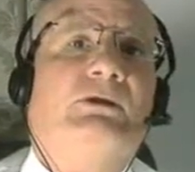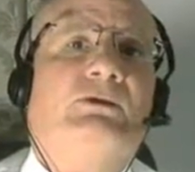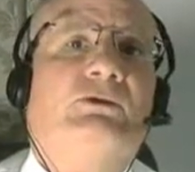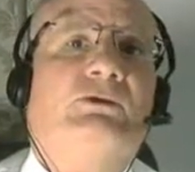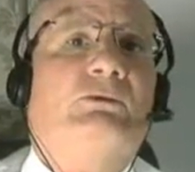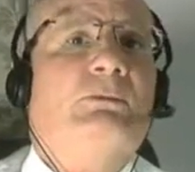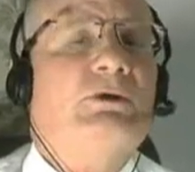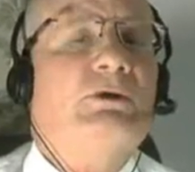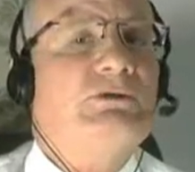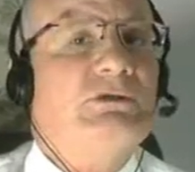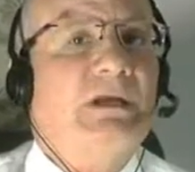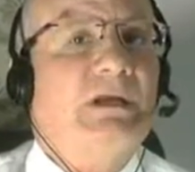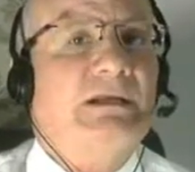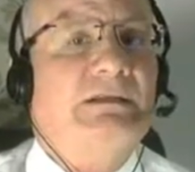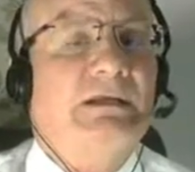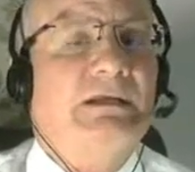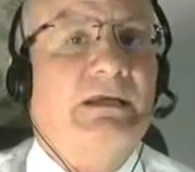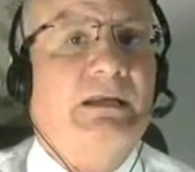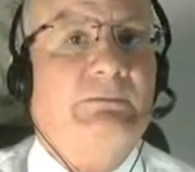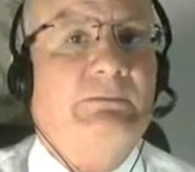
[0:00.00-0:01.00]
you're most
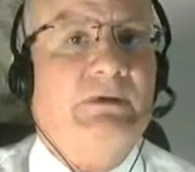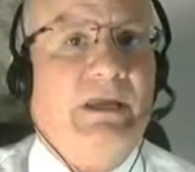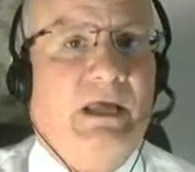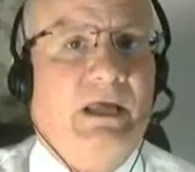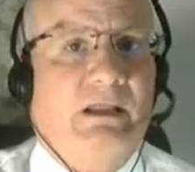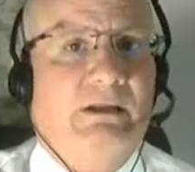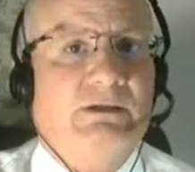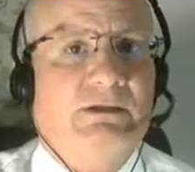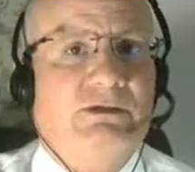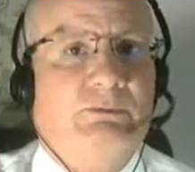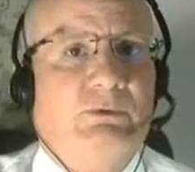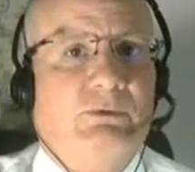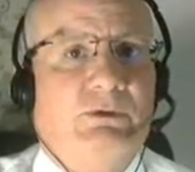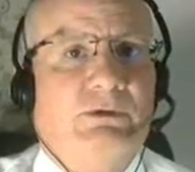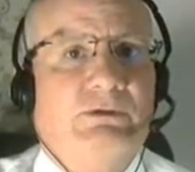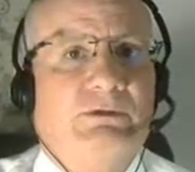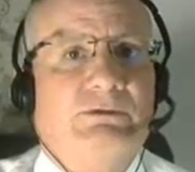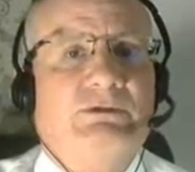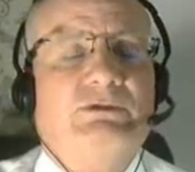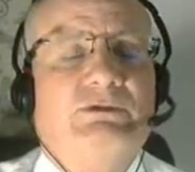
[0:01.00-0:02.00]
likely going to be
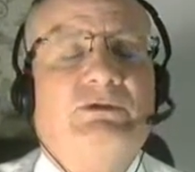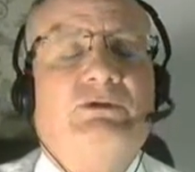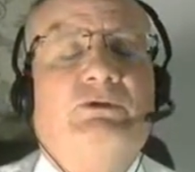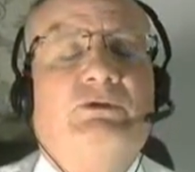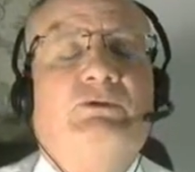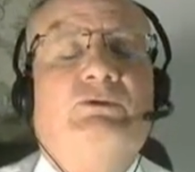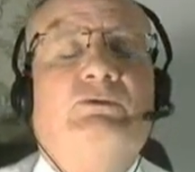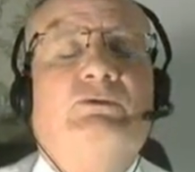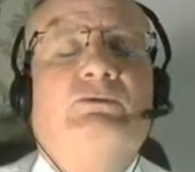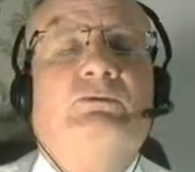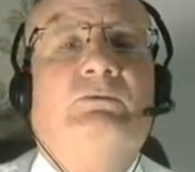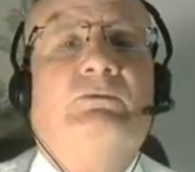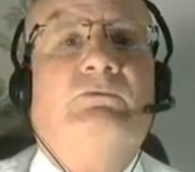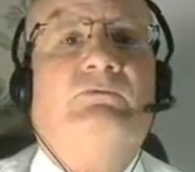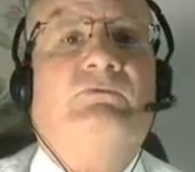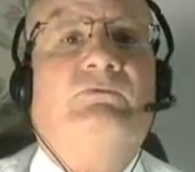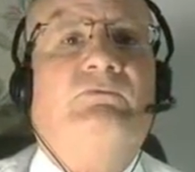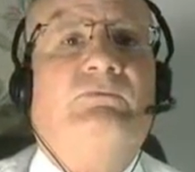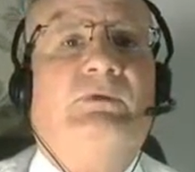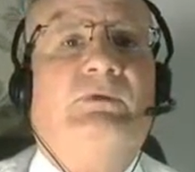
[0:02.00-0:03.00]
eligible to